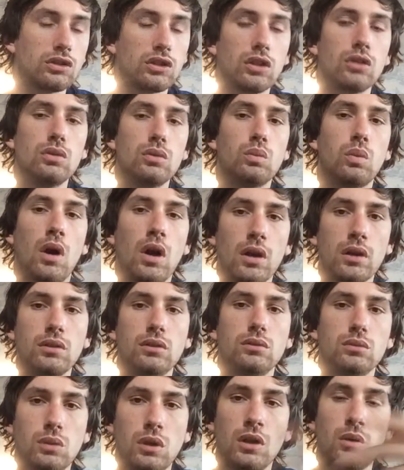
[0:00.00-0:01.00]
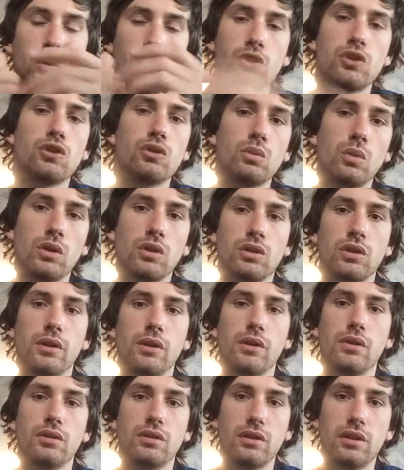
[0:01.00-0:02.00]
So why would you want to
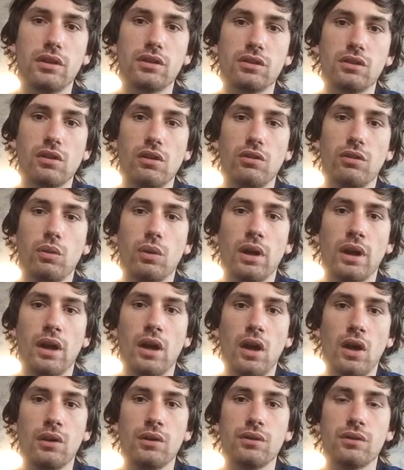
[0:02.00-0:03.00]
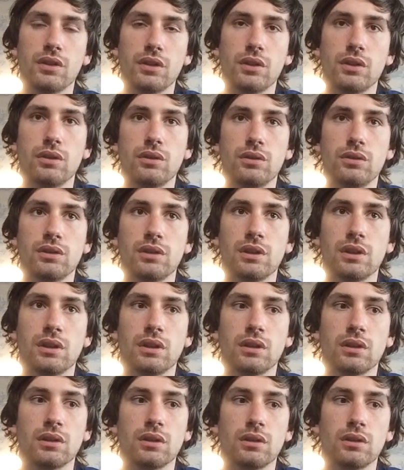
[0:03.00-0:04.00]
use this software over
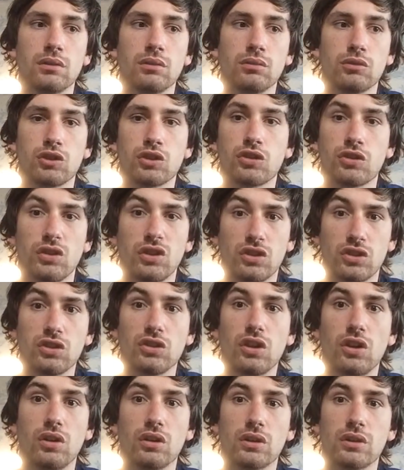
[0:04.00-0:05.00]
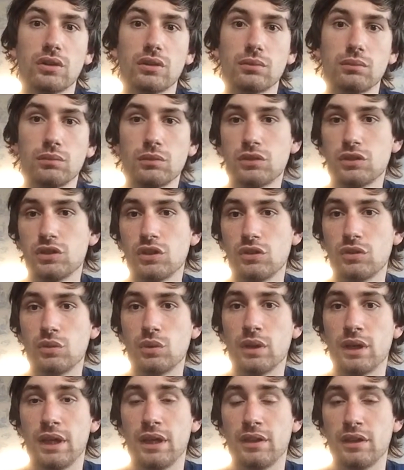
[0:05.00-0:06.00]
using just the stock
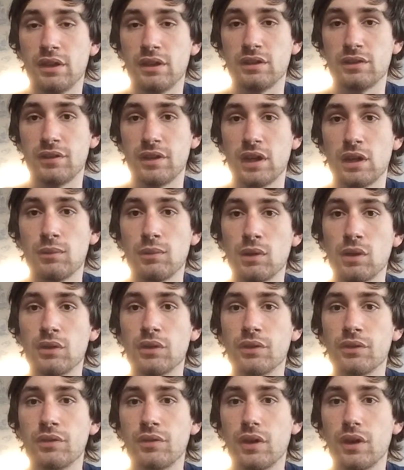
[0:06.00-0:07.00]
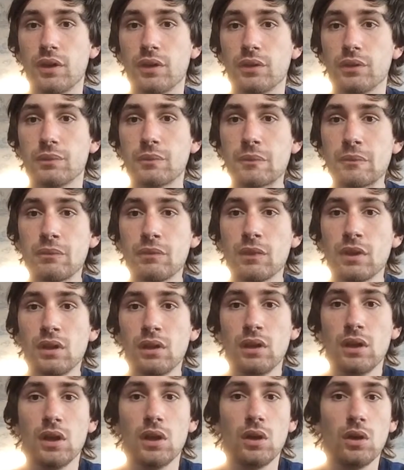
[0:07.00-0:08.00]
software that is available on the phone?
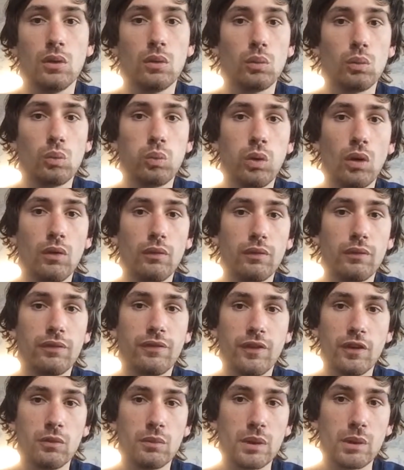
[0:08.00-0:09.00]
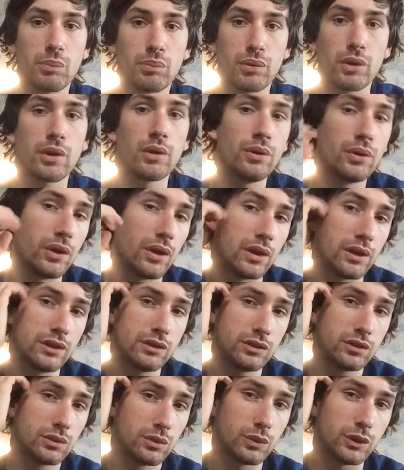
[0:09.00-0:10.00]
What Filmic Pro
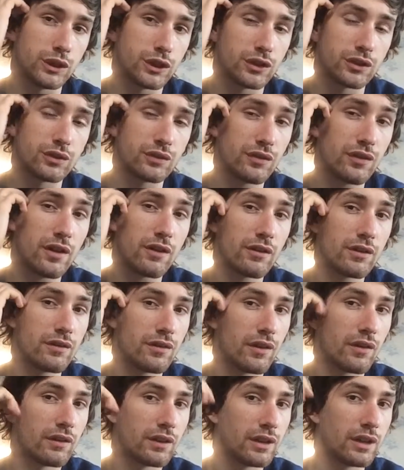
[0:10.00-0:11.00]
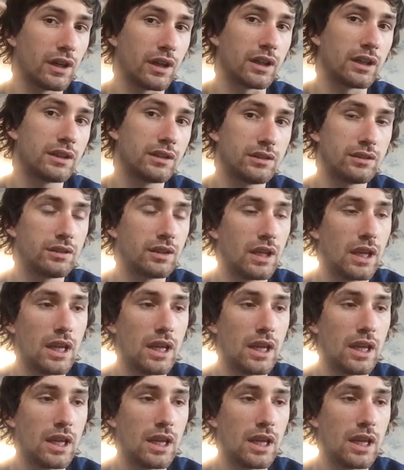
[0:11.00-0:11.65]
does, which is very, very nice,